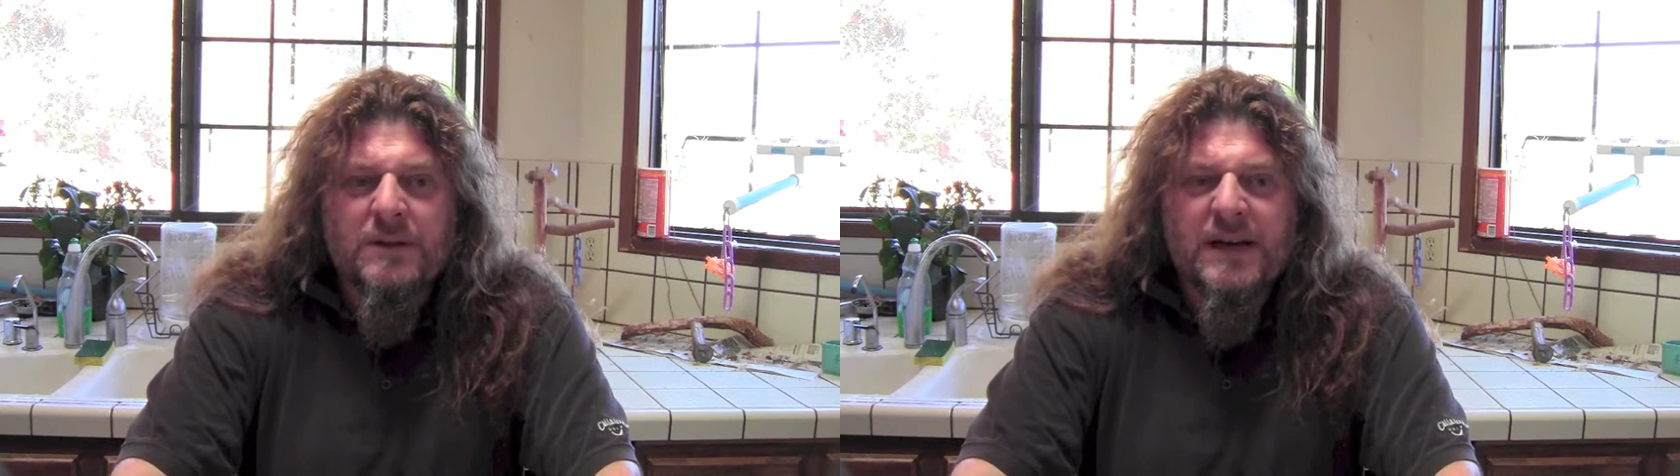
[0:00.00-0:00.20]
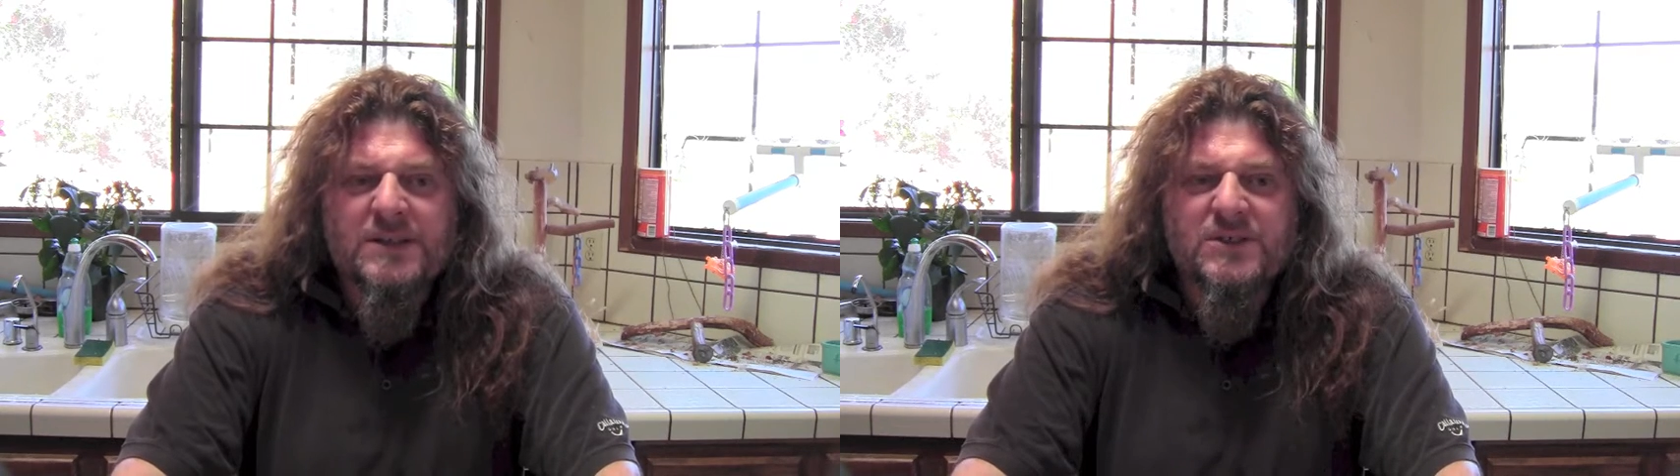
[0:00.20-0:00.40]

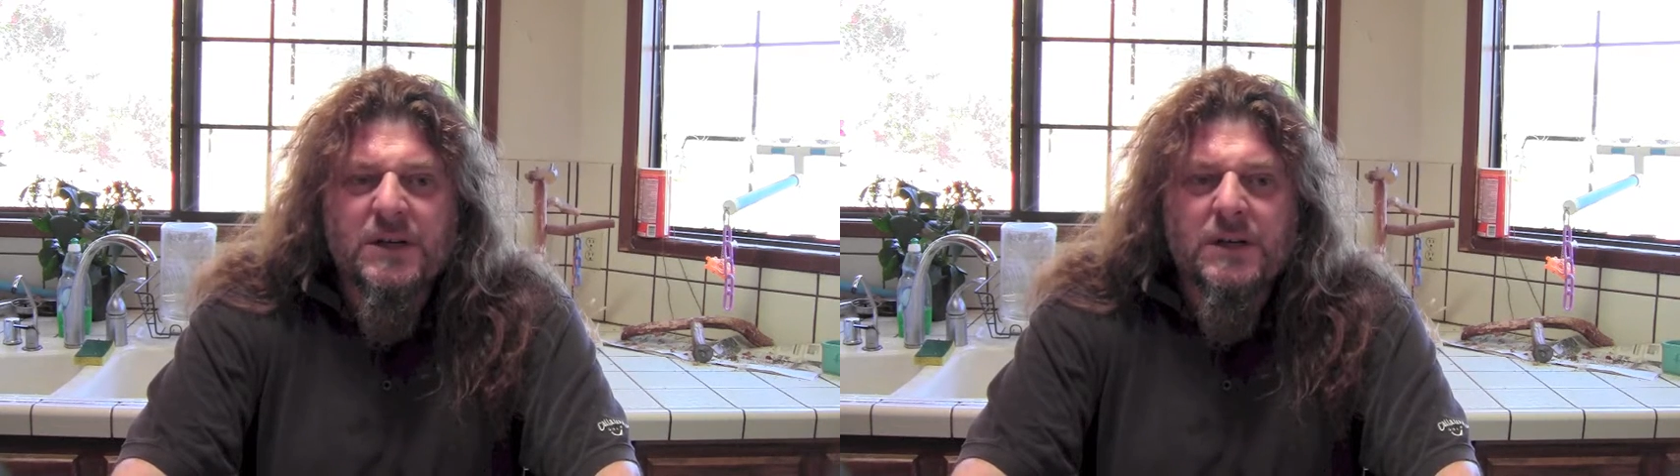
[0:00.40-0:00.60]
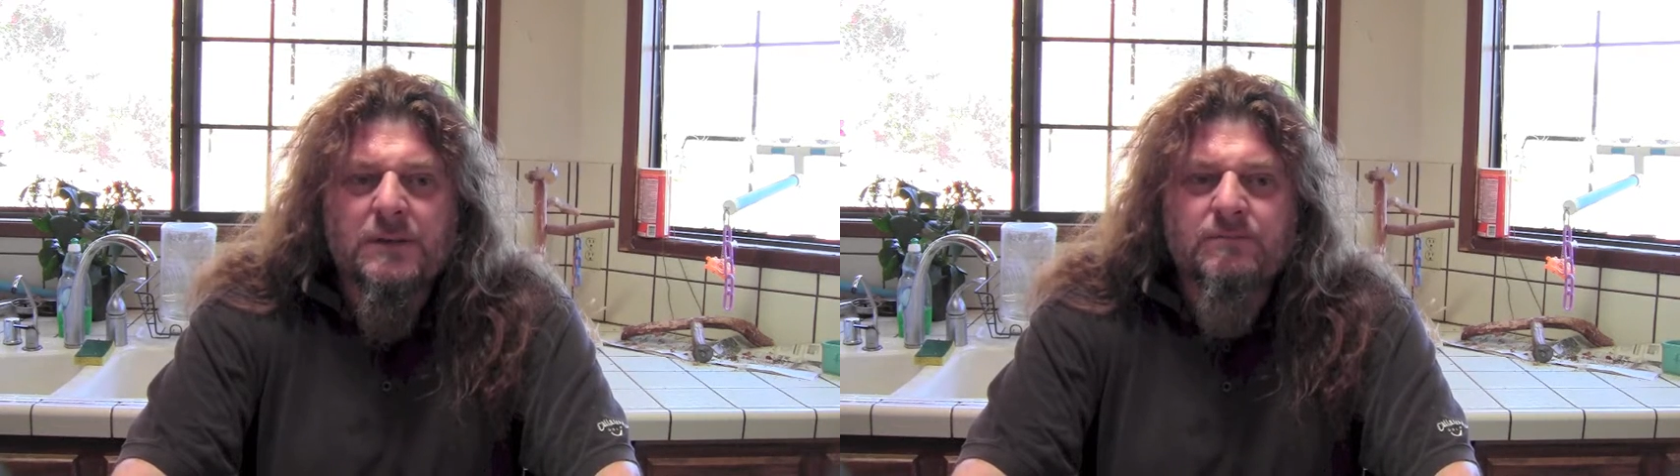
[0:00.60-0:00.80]
that's
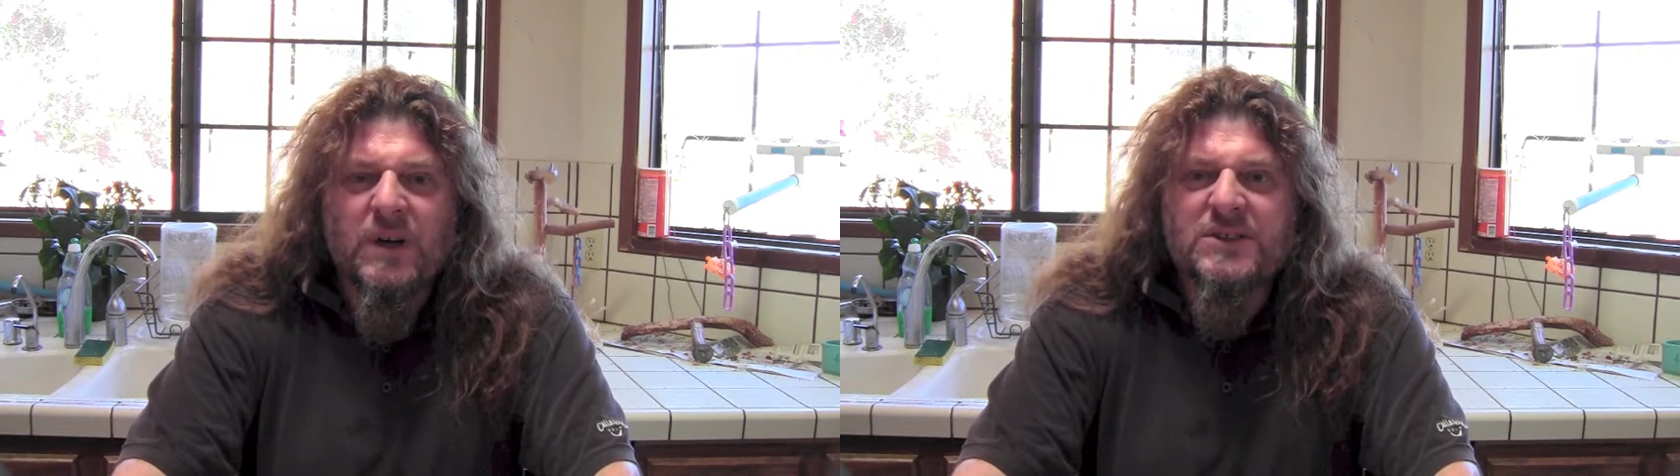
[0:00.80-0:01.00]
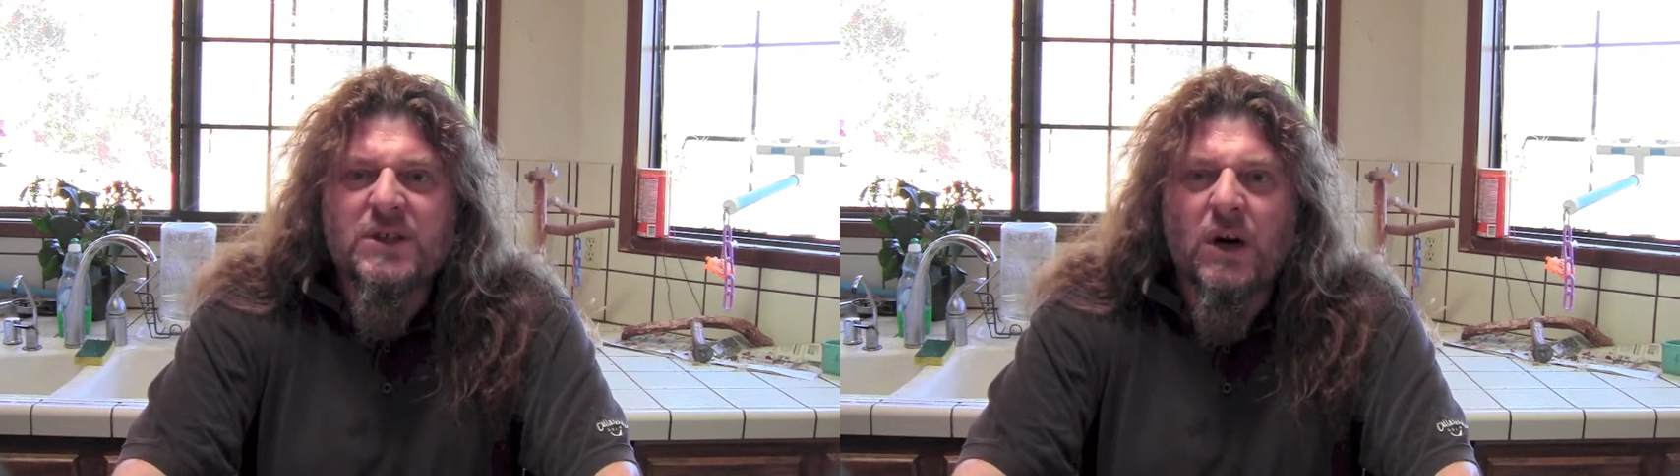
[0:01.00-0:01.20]
a
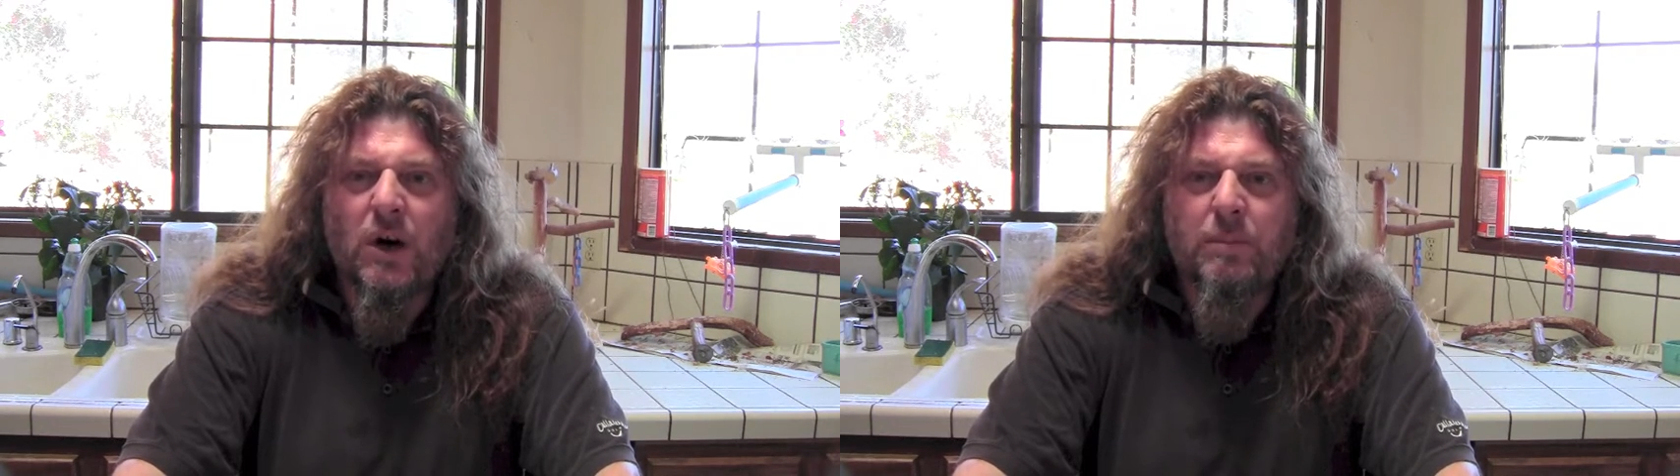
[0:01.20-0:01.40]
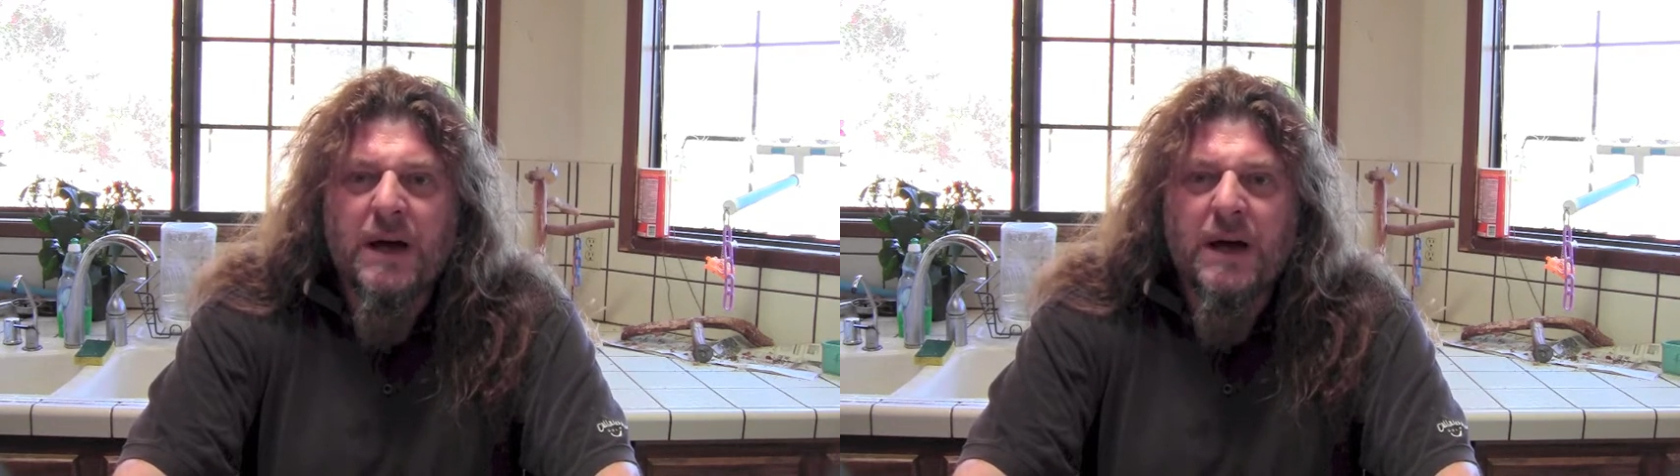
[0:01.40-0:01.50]
hot